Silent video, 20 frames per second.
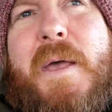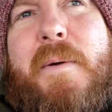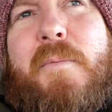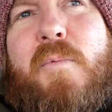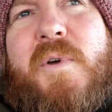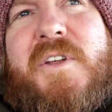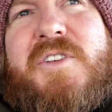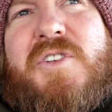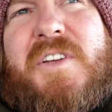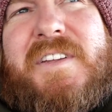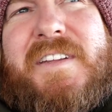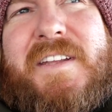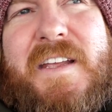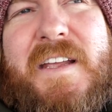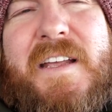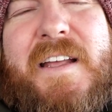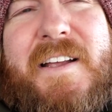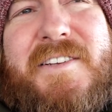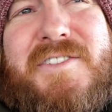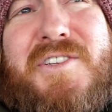which I think
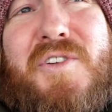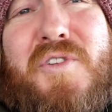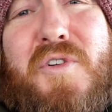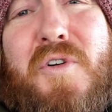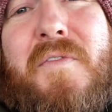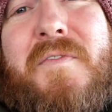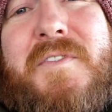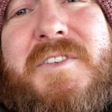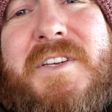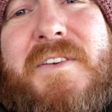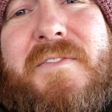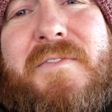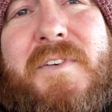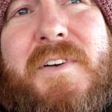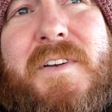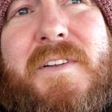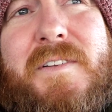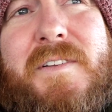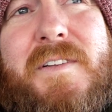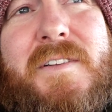actually covers you for
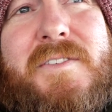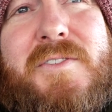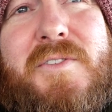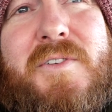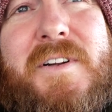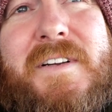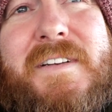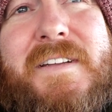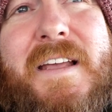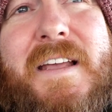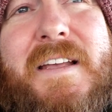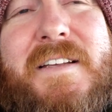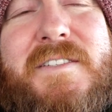the entire day.